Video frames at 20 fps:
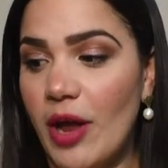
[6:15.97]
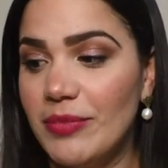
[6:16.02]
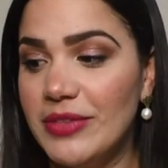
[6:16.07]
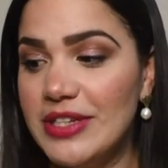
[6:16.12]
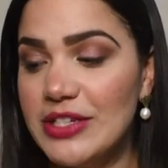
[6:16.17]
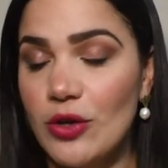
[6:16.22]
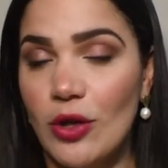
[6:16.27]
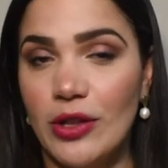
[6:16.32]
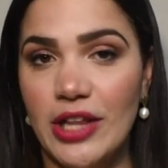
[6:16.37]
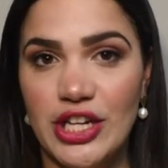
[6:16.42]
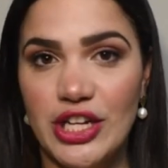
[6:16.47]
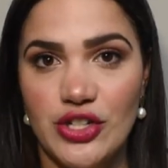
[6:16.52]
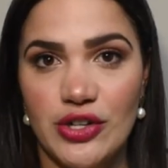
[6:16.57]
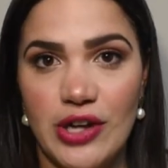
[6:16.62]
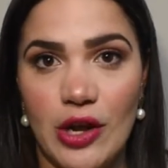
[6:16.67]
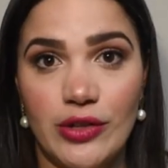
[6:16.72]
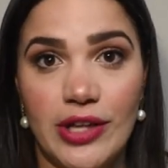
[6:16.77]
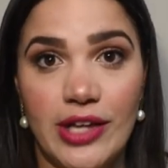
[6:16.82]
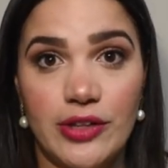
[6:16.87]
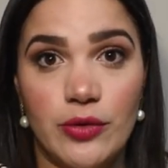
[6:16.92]
up this collection
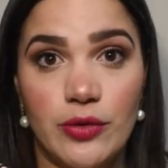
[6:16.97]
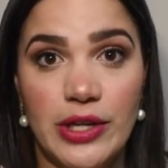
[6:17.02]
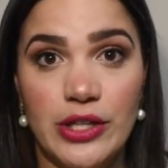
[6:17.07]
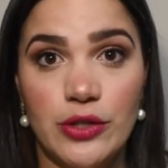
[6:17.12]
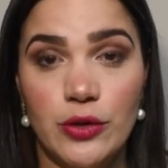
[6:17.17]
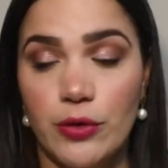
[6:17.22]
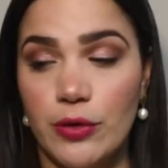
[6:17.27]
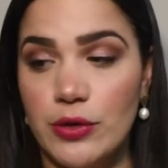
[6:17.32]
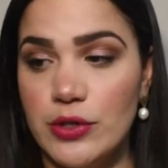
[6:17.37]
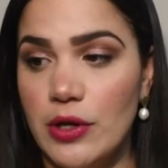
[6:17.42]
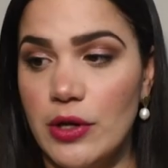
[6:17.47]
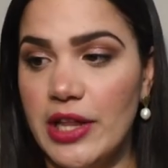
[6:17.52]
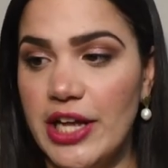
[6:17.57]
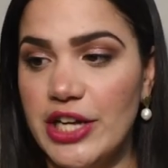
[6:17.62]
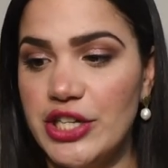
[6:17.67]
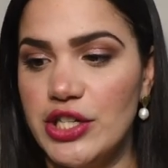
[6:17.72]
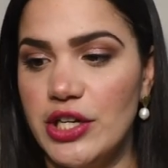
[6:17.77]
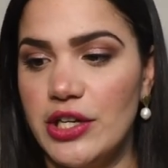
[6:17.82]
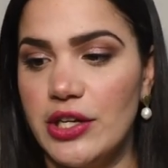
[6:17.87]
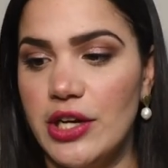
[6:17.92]
out, that 22 Cruise
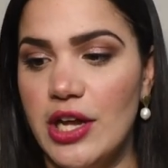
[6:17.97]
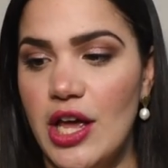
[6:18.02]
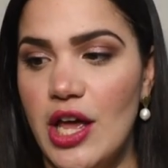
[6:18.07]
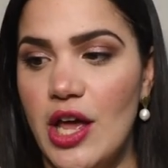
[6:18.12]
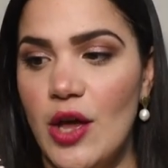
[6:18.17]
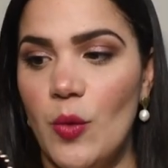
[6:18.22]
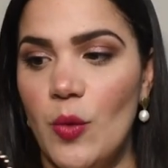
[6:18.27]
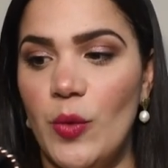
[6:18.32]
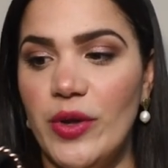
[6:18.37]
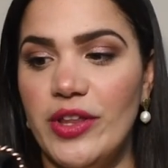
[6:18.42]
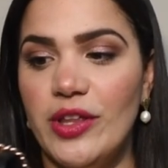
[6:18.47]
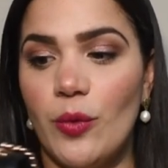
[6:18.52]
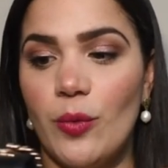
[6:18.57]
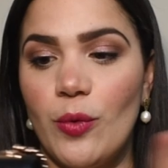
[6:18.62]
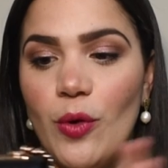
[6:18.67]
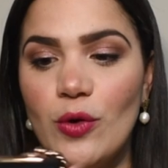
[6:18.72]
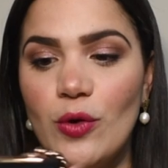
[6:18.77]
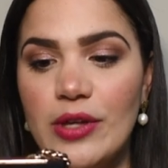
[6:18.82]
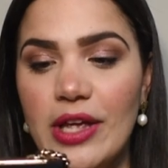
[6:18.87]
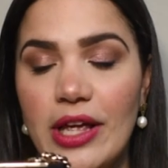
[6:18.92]
collection with the
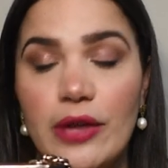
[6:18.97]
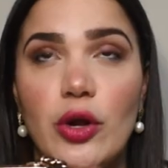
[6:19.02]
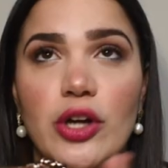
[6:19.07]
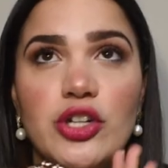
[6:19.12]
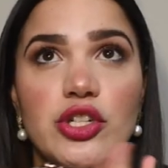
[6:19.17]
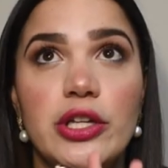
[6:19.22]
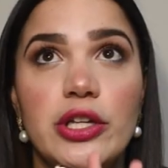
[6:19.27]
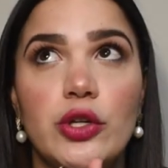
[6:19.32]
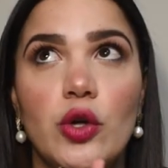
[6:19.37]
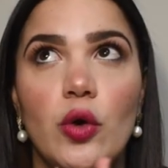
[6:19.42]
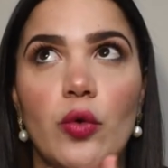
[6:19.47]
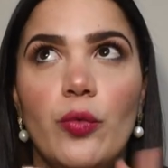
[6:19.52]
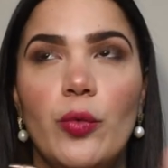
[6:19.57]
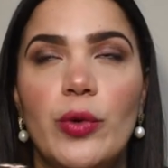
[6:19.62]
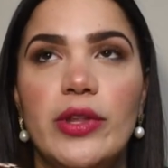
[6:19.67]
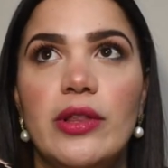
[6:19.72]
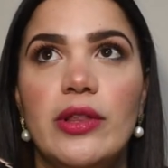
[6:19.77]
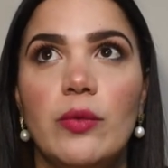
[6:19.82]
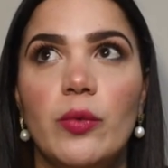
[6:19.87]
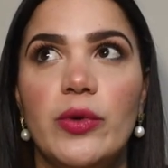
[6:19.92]
rose, and actually no,
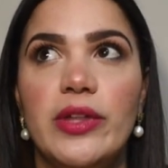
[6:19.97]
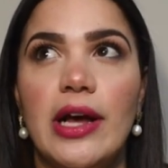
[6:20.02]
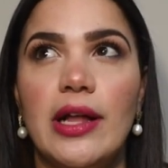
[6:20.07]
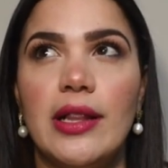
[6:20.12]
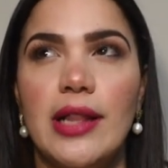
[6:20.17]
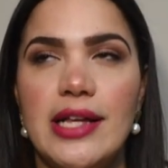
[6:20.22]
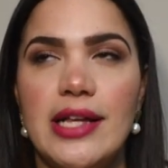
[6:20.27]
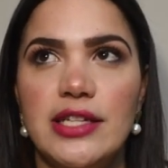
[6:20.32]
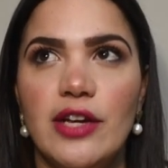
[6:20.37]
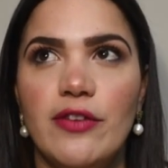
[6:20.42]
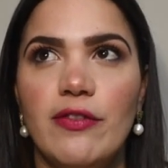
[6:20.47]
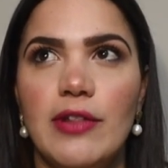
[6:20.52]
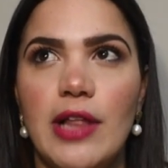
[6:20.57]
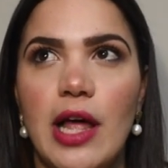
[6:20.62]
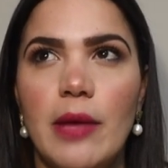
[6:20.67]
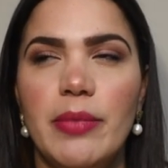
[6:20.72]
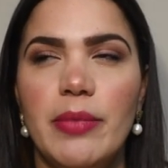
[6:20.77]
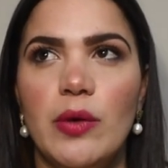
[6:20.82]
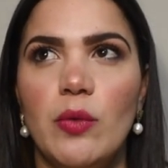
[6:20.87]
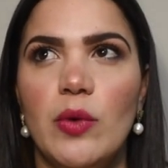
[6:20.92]
with the classic
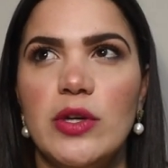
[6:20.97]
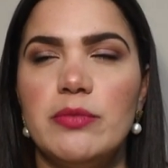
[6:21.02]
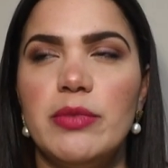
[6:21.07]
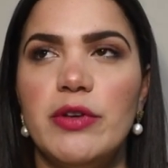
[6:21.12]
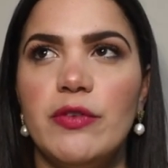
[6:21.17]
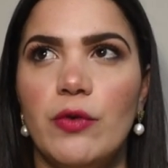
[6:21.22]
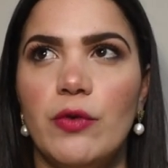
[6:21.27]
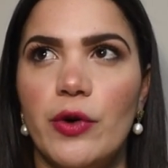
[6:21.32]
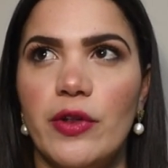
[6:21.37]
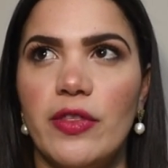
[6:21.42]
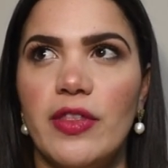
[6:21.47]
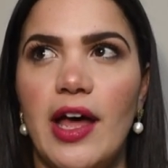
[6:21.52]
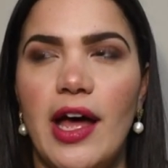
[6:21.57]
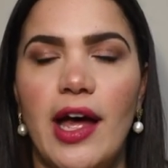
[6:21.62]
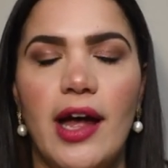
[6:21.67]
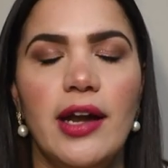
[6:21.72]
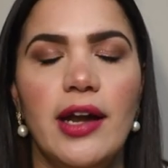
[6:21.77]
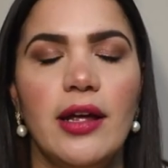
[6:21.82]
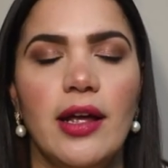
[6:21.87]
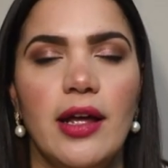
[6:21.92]
flap. It was before
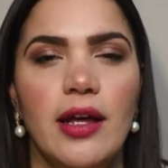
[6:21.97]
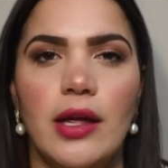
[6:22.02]
that.